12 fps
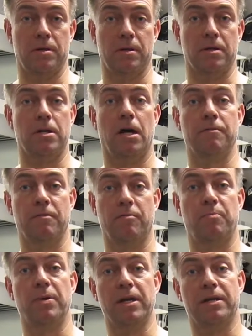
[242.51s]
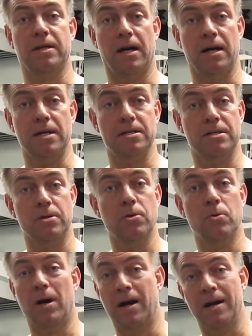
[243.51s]
A couple of big guys
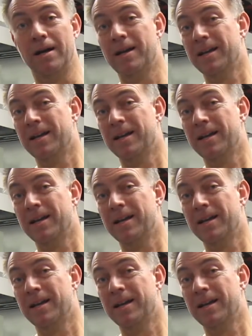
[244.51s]
who are